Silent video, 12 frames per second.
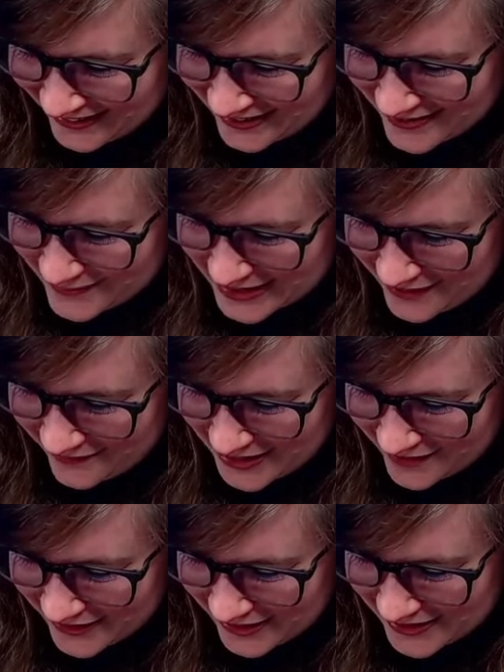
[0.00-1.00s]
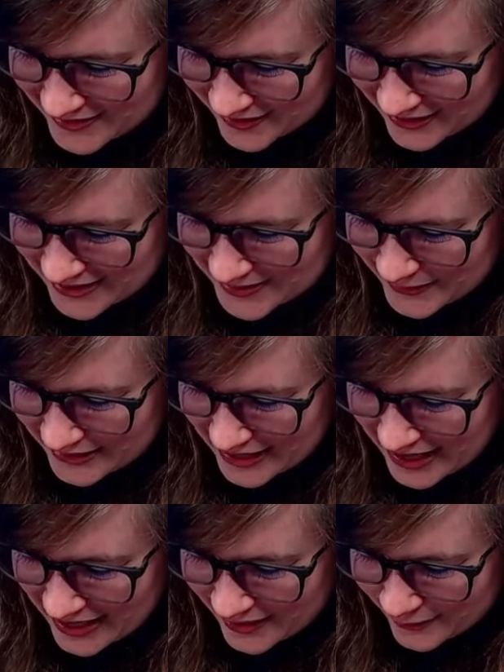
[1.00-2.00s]
My favorite is when I spend
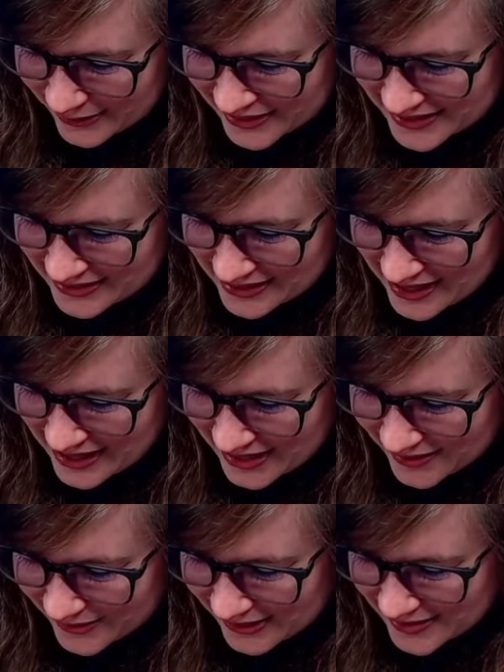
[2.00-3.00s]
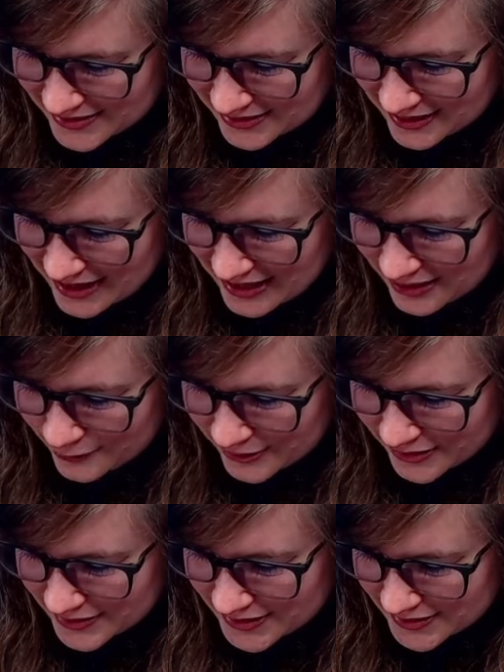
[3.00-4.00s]
hours and hours and
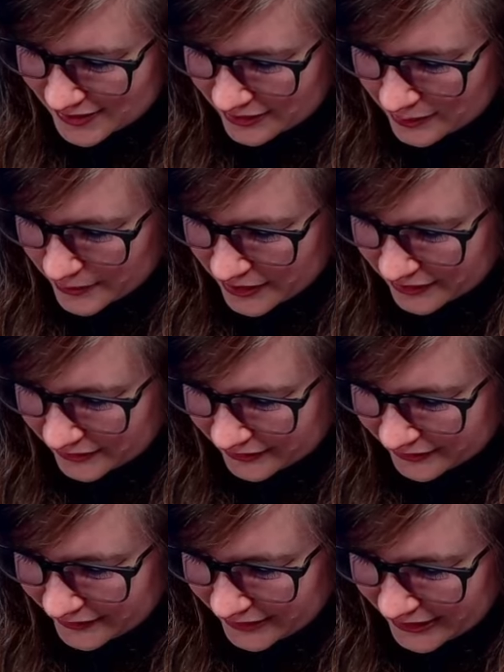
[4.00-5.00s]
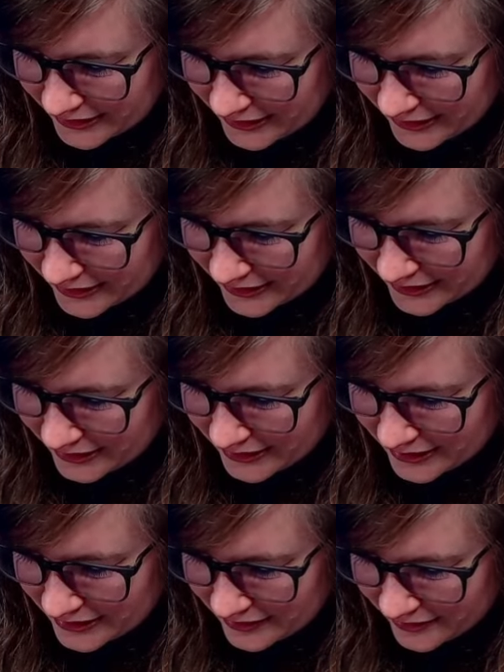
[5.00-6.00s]
hours on a model and I get like,
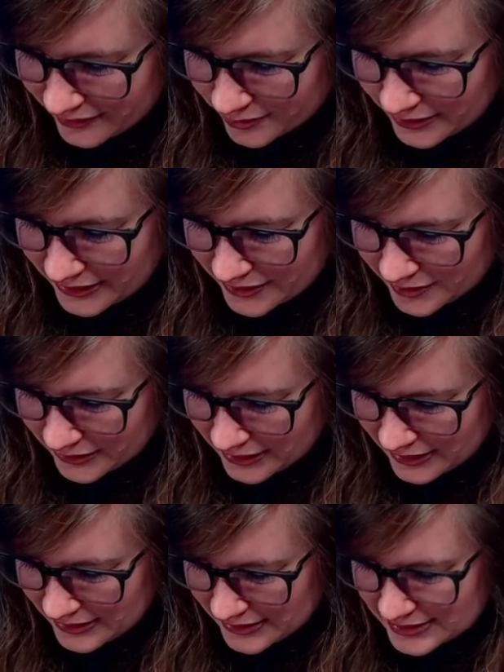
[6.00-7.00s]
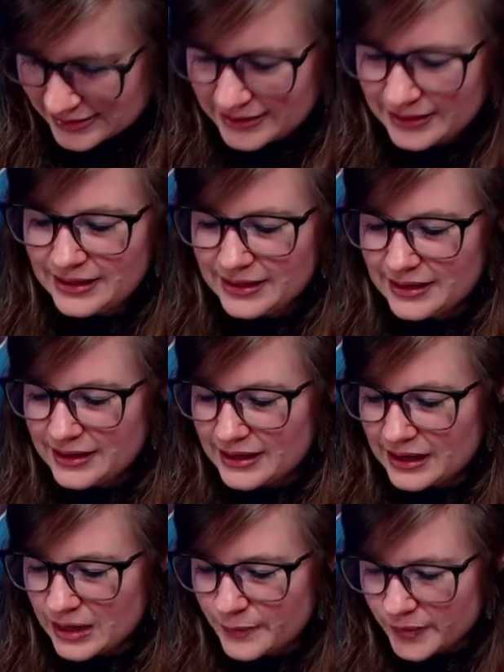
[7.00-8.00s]
I don't know, 300 likes.
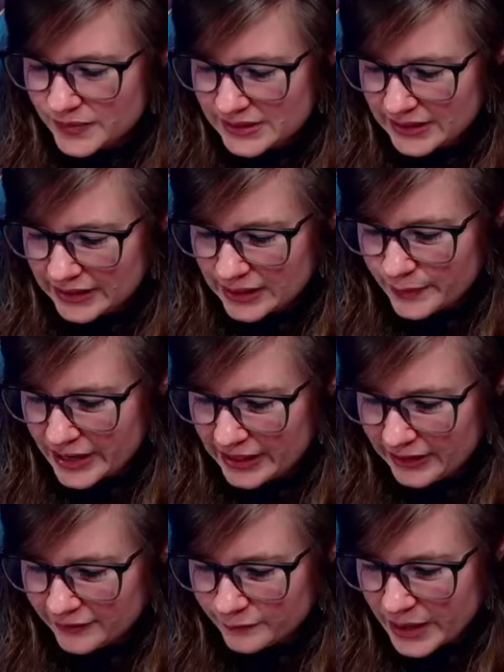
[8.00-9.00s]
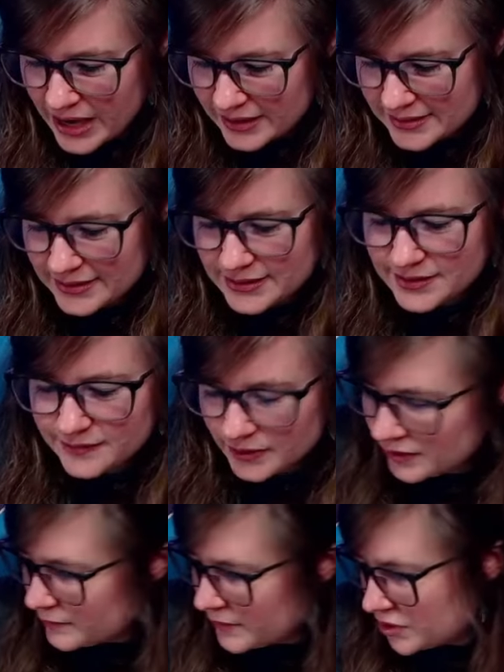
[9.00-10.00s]
I post like a pile of boxes for a
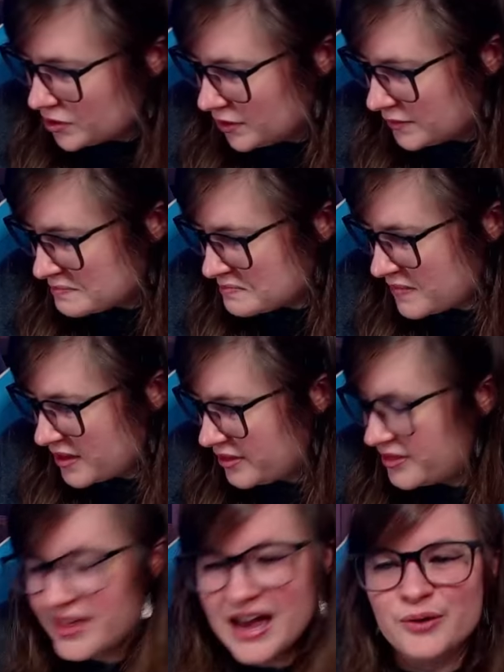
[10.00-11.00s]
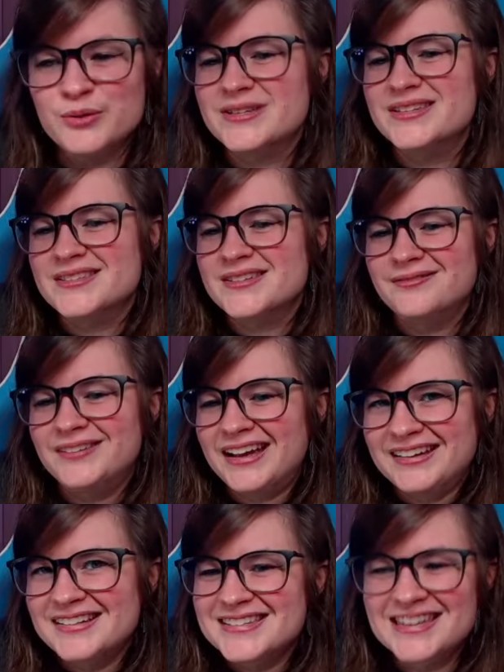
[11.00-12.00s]
commission. Thousands of
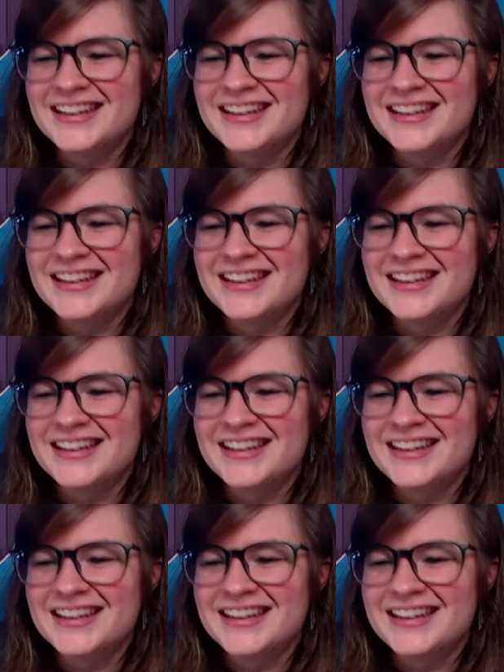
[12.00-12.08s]
likes.